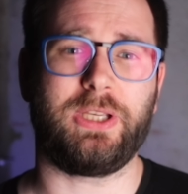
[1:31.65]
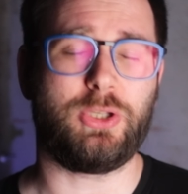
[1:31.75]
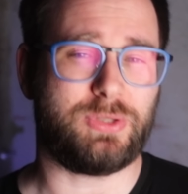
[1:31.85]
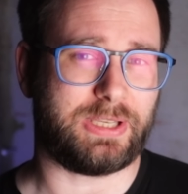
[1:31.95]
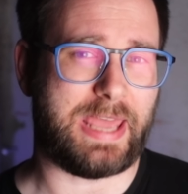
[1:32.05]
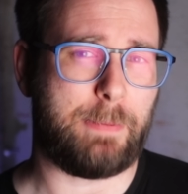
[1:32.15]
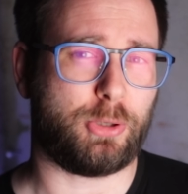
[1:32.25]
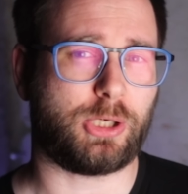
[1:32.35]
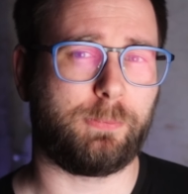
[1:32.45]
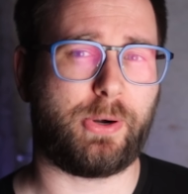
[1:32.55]
using an
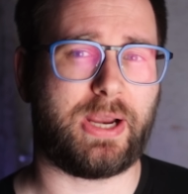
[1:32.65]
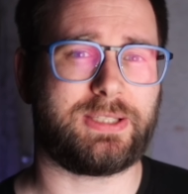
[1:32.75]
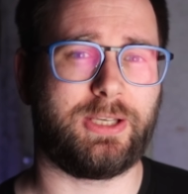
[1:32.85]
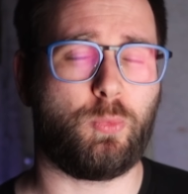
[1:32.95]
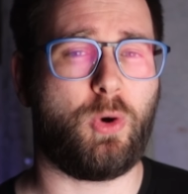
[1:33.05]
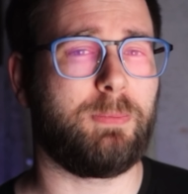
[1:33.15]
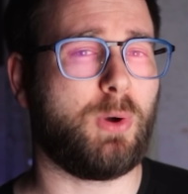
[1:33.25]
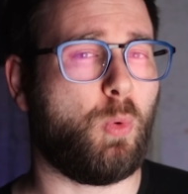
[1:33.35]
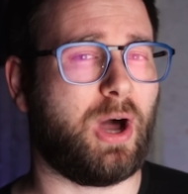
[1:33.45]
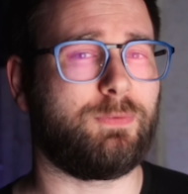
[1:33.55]
airbrush compressor while my
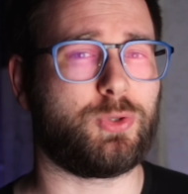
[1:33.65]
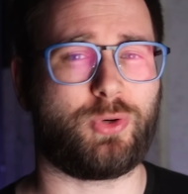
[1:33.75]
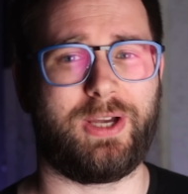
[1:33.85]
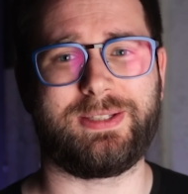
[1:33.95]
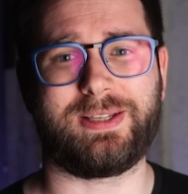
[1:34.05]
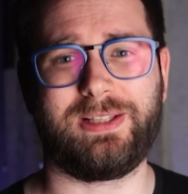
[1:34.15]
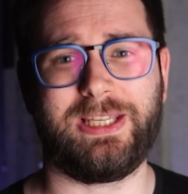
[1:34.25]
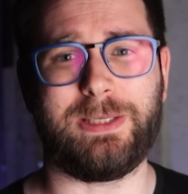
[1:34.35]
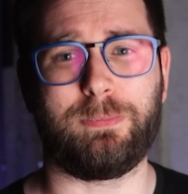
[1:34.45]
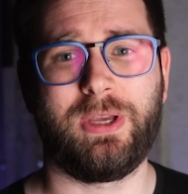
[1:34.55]
wife was trying to
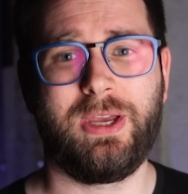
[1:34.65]
sleep,